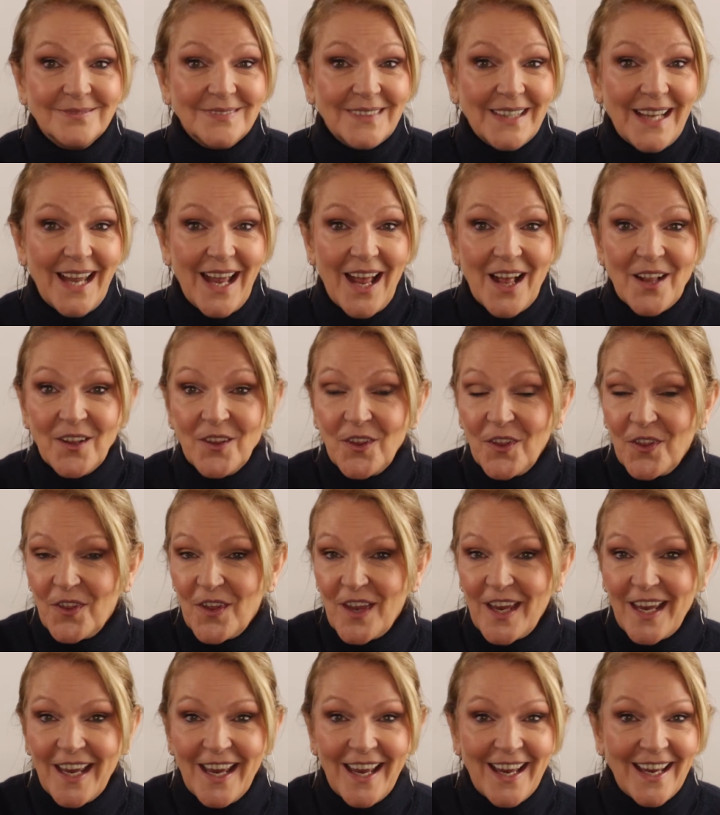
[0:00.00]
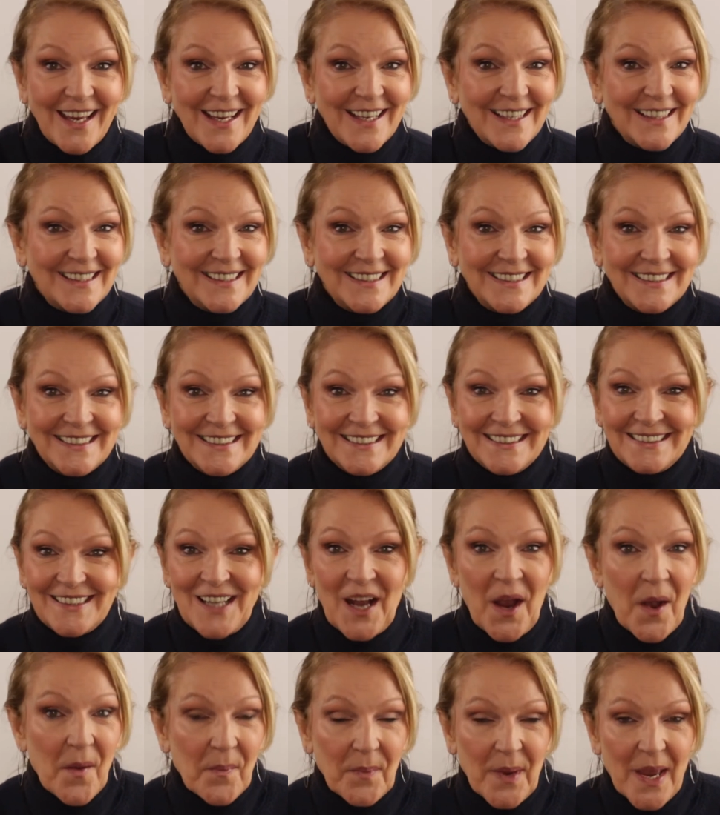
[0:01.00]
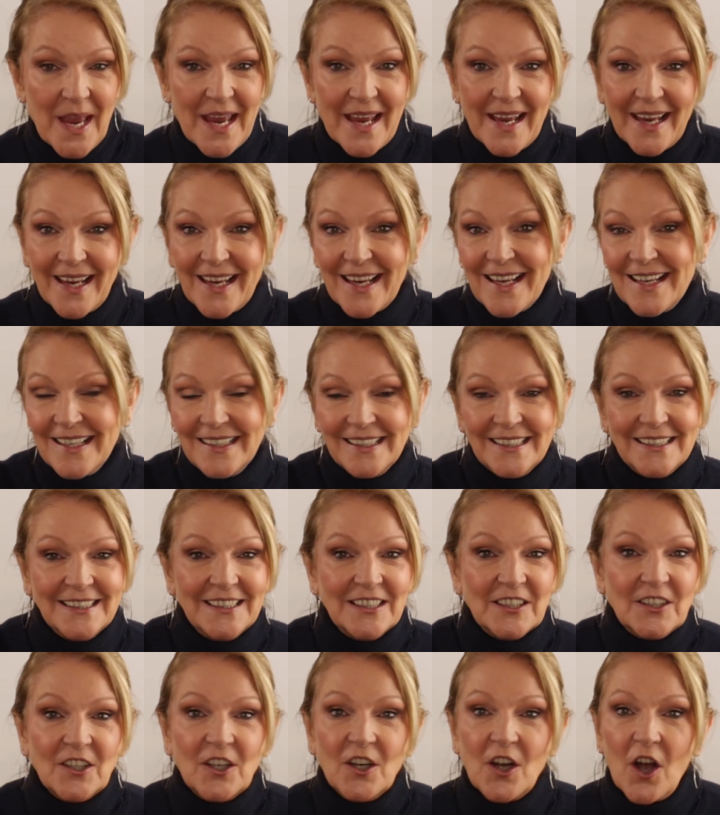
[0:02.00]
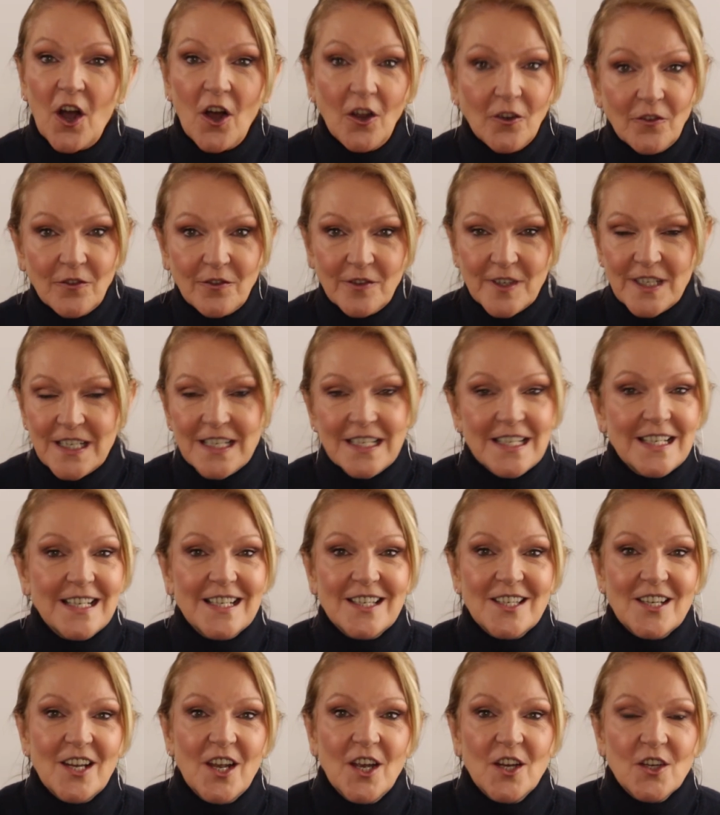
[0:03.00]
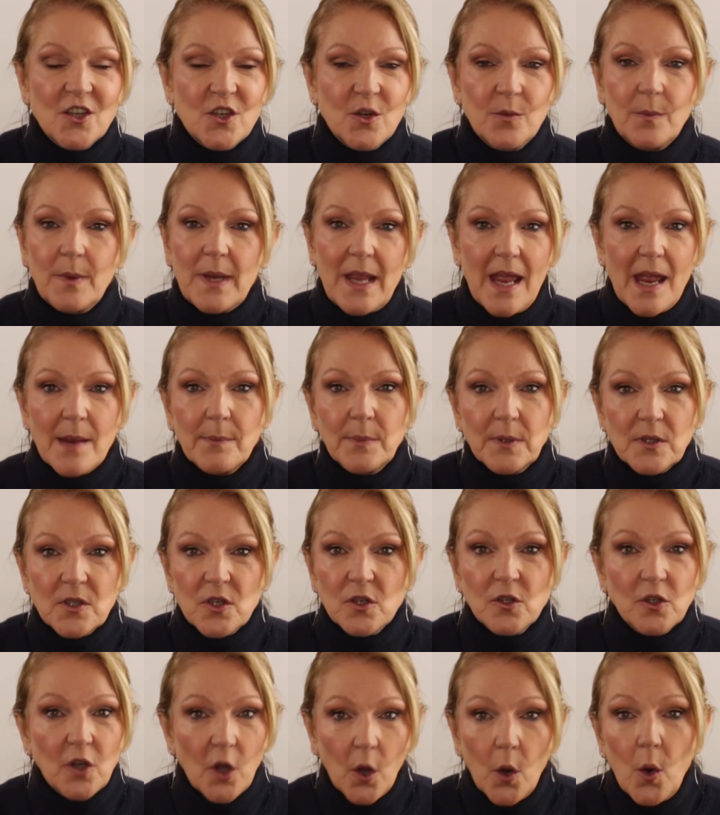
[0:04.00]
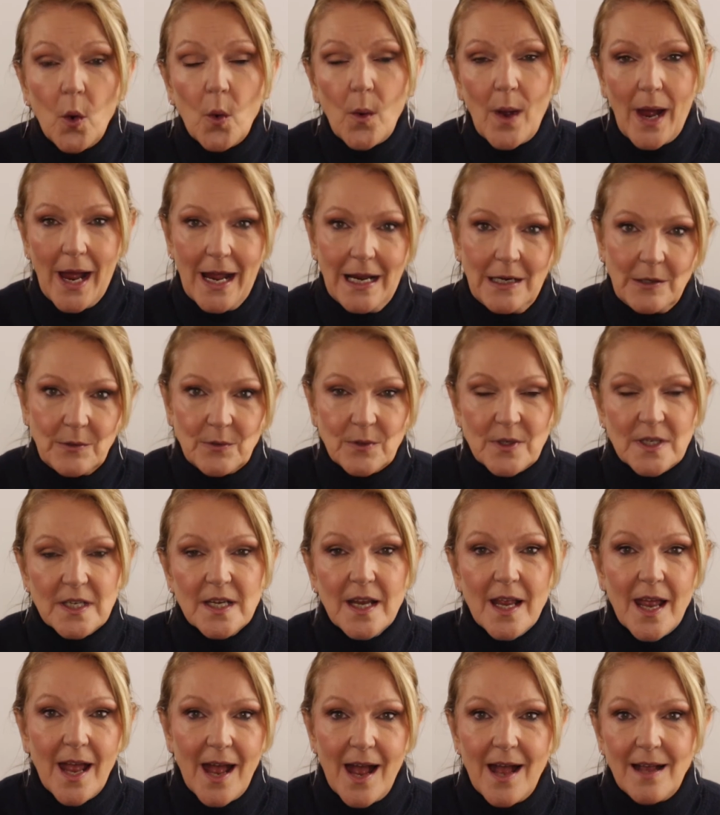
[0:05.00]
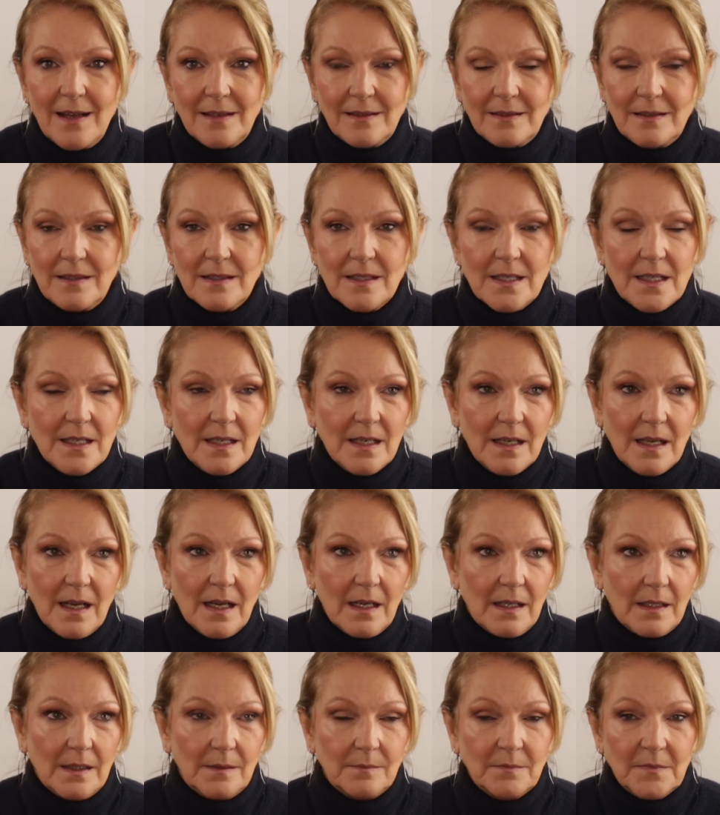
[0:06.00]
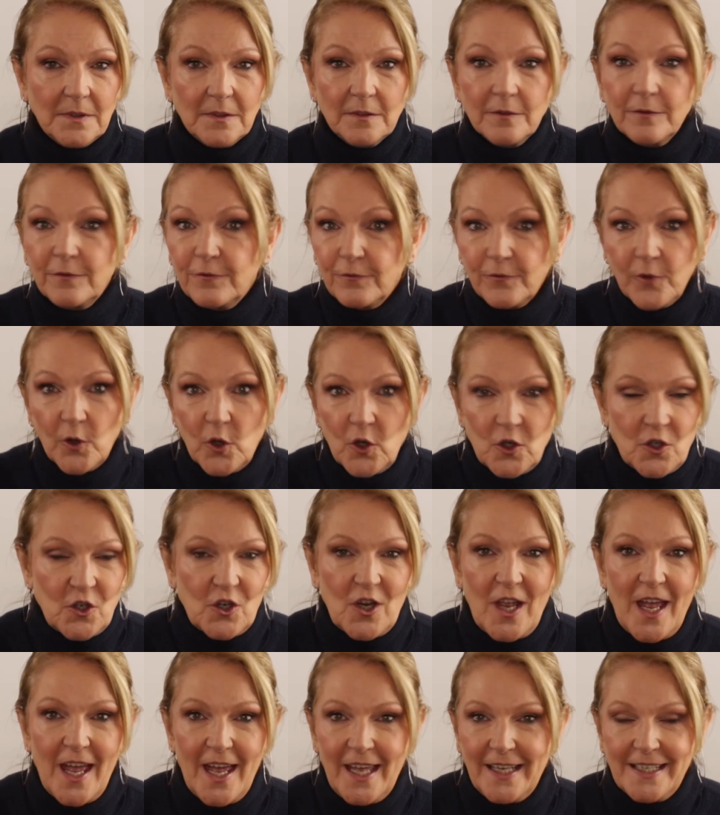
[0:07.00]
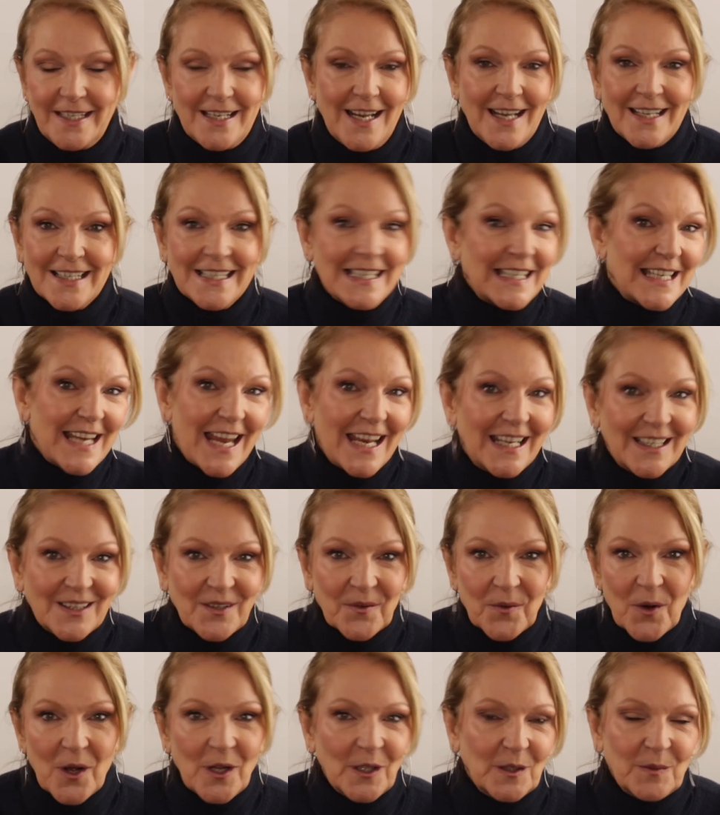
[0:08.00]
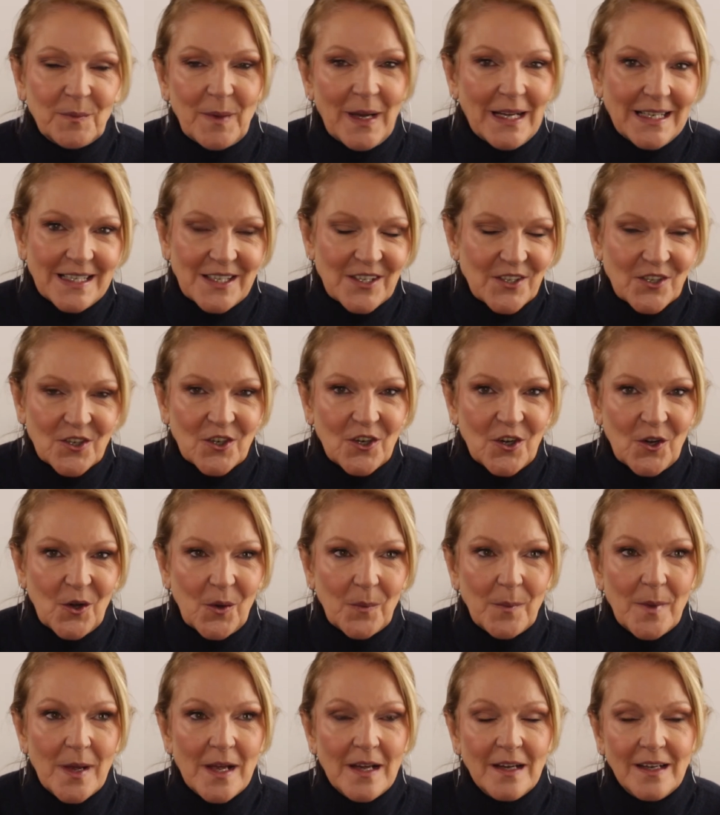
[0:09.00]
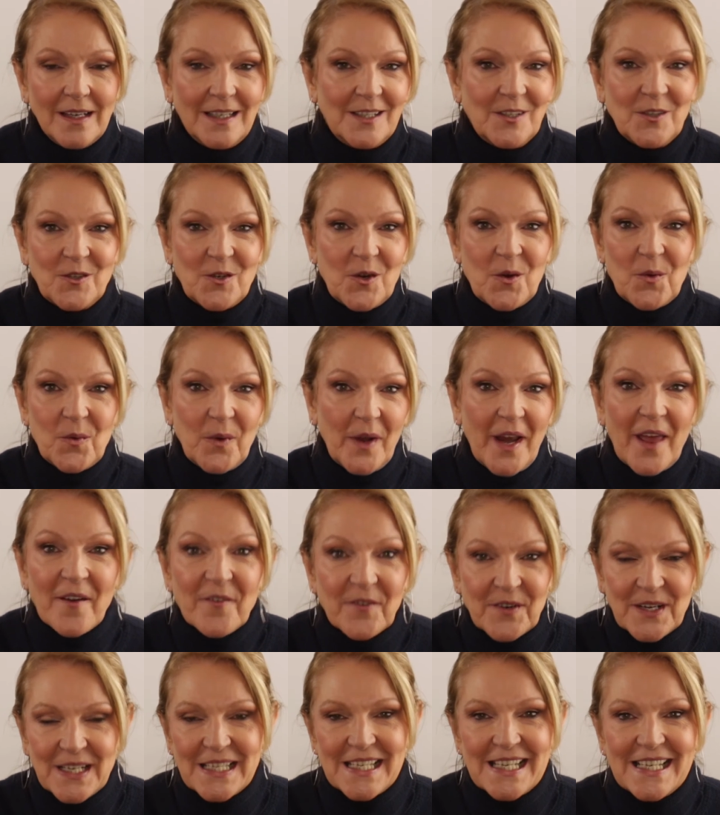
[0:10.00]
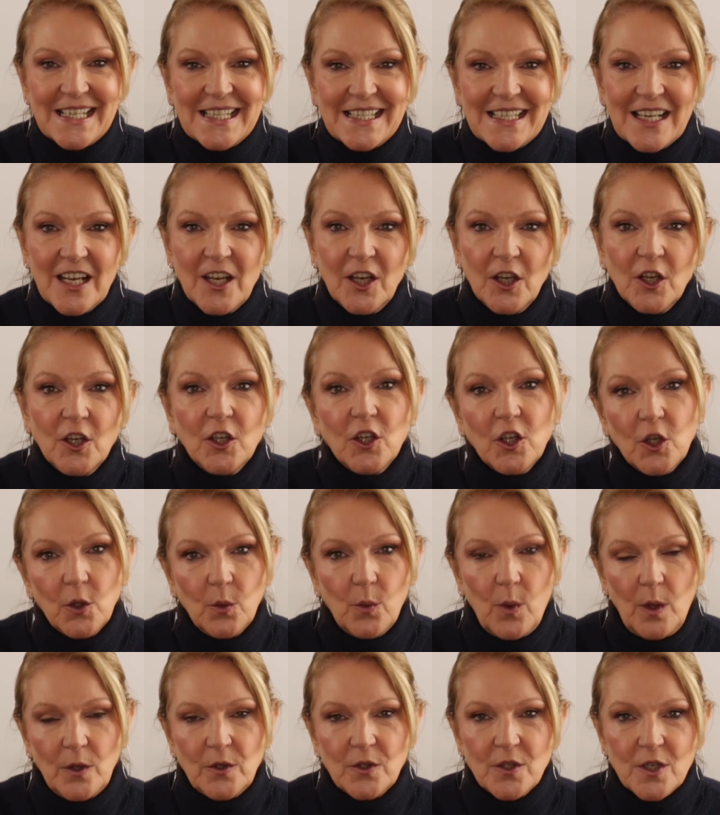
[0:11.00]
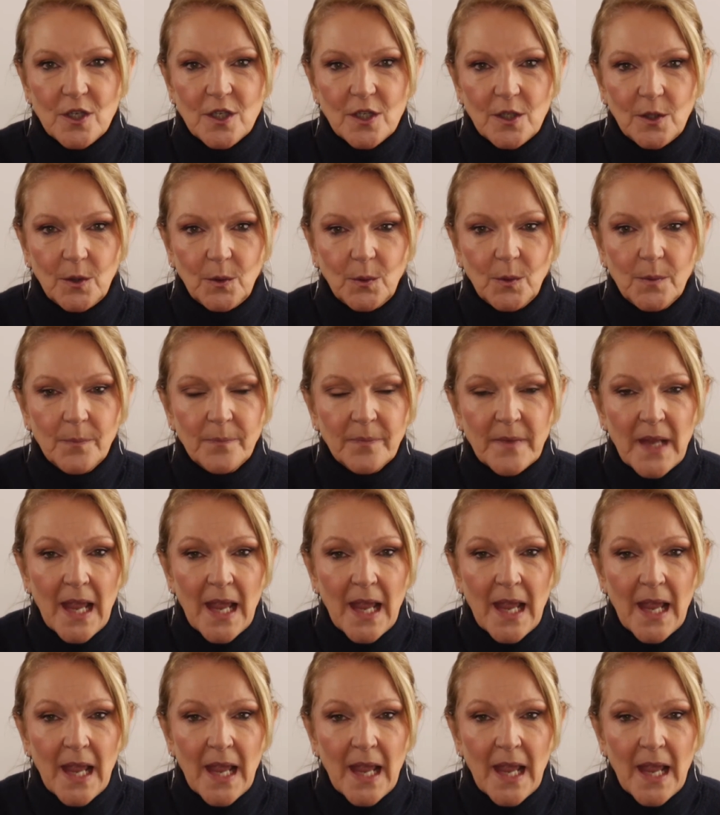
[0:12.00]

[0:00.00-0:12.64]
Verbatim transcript: healthy, happy, confident, to be able to go out and forge ahead and take the world by storm and do whatever it is you want to do.